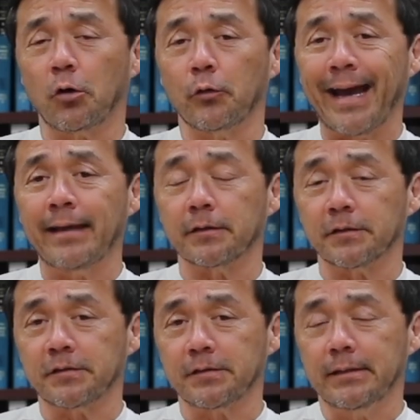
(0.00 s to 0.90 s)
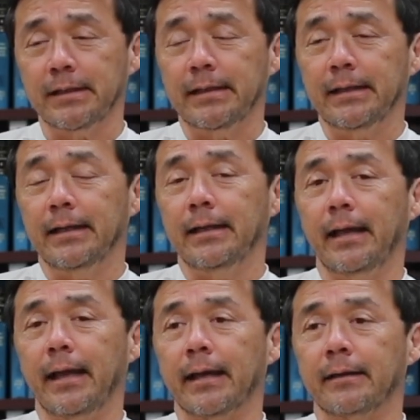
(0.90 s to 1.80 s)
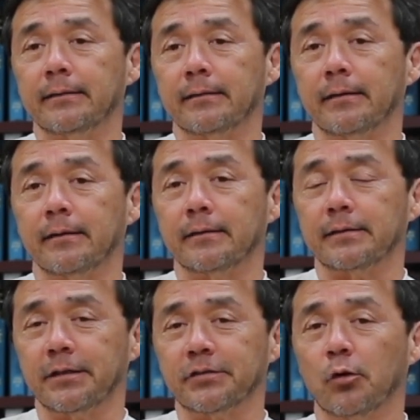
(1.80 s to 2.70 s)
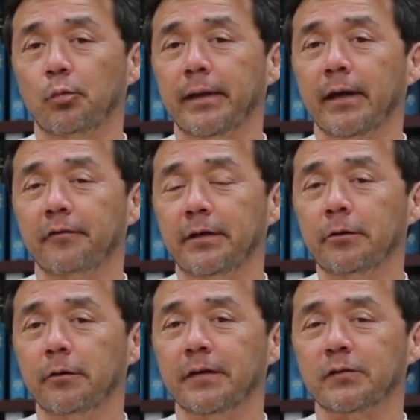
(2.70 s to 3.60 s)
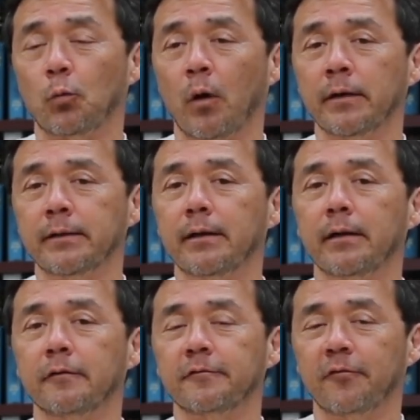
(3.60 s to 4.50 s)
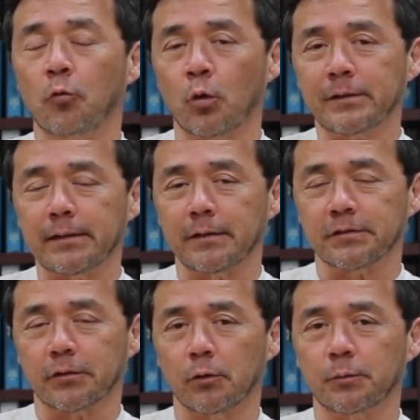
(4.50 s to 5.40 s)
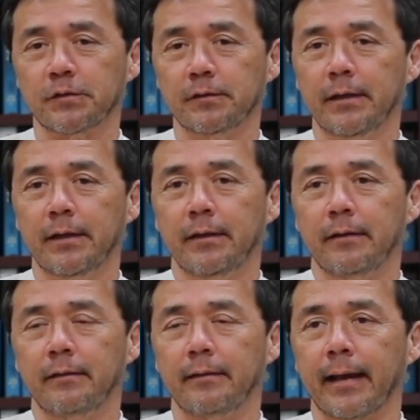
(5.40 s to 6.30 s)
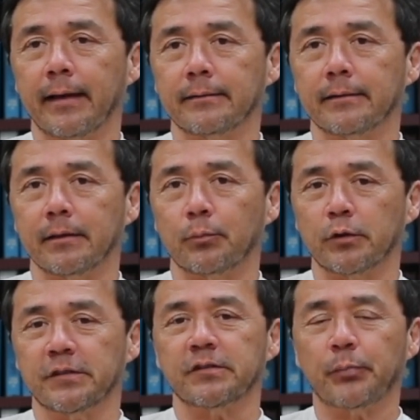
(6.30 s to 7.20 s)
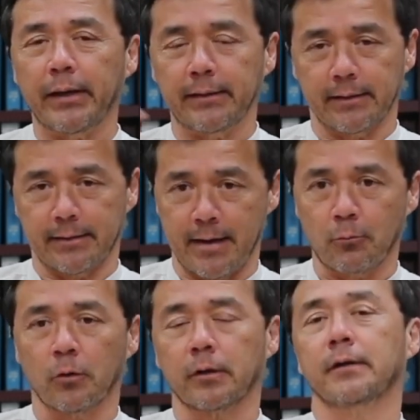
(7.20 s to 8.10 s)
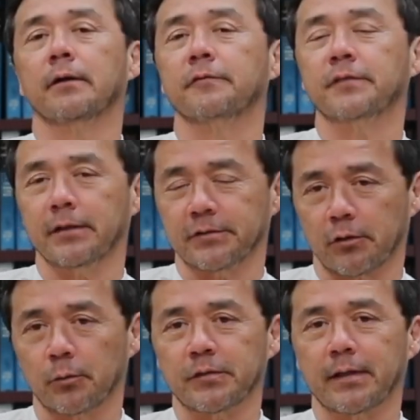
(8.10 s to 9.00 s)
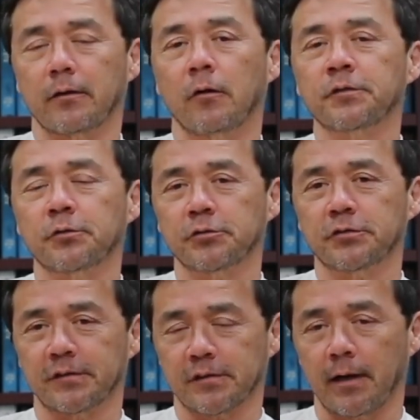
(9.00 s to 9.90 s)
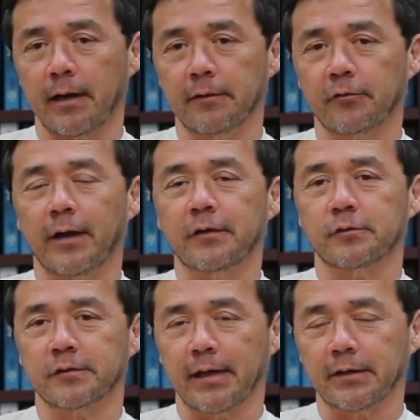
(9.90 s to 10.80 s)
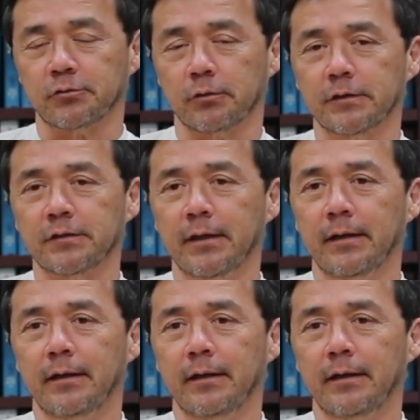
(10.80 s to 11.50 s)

called ATLAS, and the telescope we have here is one of 4 telescopes that participate in a network of telescopes that all search the sky for hazardous asteroids.